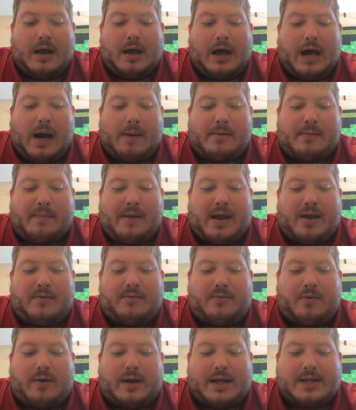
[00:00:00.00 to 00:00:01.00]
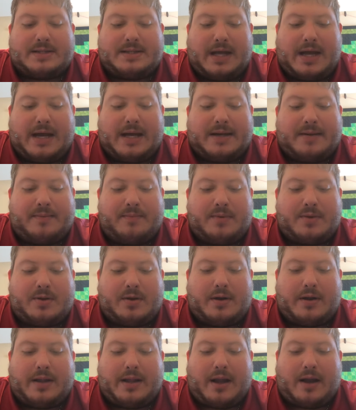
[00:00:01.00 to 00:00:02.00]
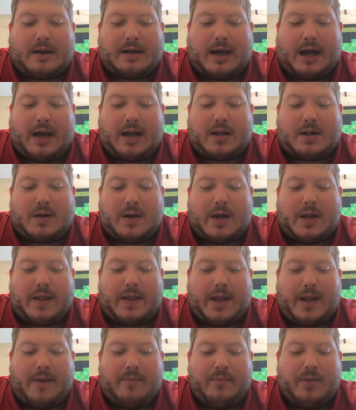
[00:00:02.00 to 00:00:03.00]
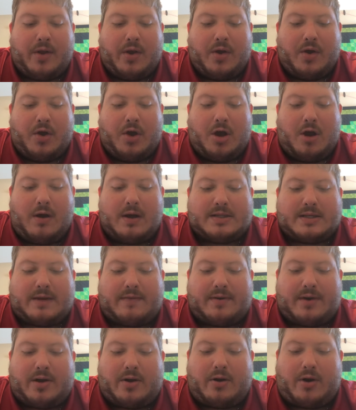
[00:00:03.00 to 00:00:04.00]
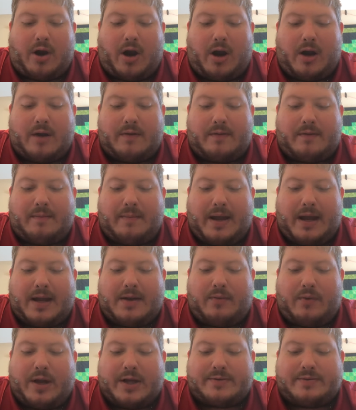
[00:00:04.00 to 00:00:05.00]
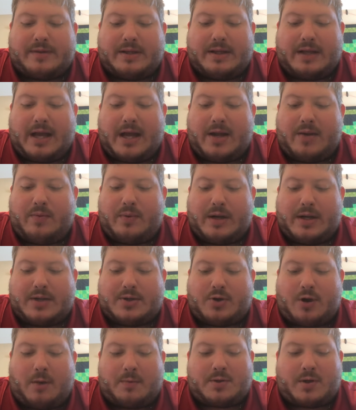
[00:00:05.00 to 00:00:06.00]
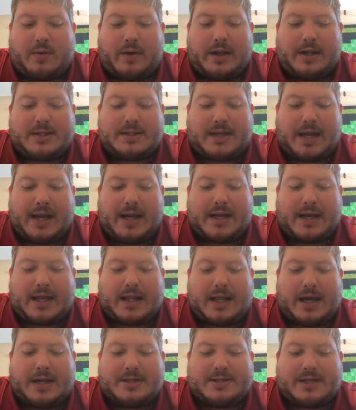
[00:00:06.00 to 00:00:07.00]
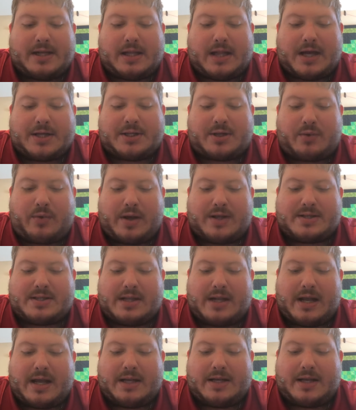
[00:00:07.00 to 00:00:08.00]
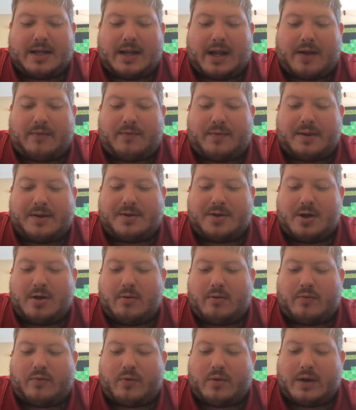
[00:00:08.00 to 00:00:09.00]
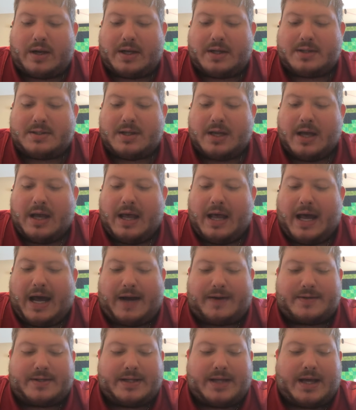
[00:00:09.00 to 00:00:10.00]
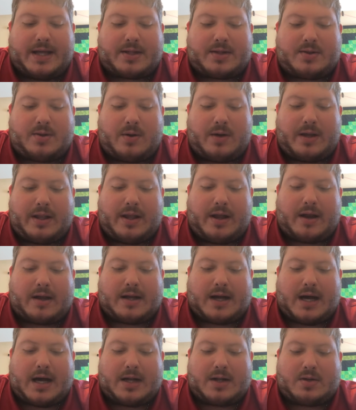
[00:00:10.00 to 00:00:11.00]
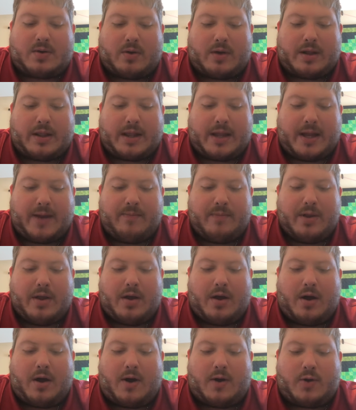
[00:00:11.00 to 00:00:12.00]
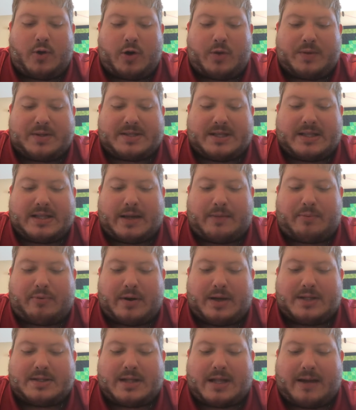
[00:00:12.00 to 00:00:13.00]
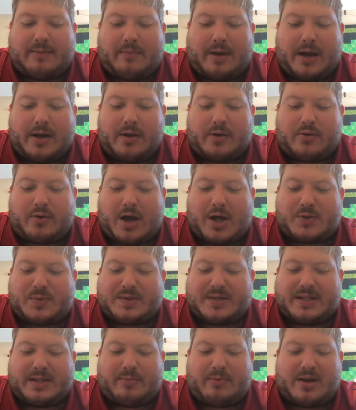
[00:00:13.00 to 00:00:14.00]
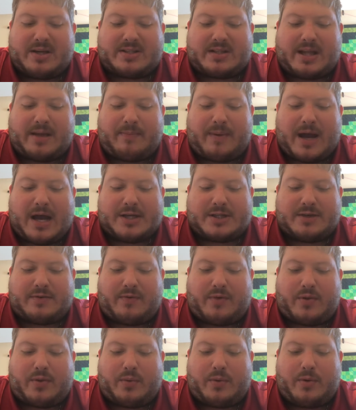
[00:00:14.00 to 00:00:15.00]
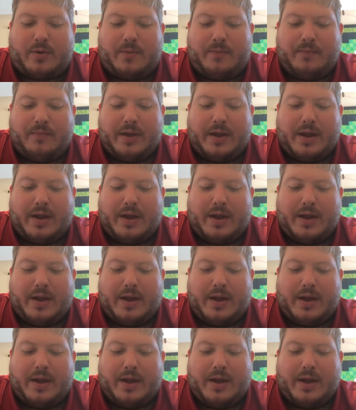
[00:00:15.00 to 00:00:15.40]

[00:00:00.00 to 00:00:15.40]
up a man four days dead. Glory to thee, our God, glory to thee. Who has ever known or heard of a man raised from the dead when his corpse already stank? Elijah and Elisha raised the dead, yet not from the tomb or four days after death. Glory to thee, our God, glory to thee. O Lord, we sing thy praise of thy might, O Christ, we sing the praise of thy passion, for through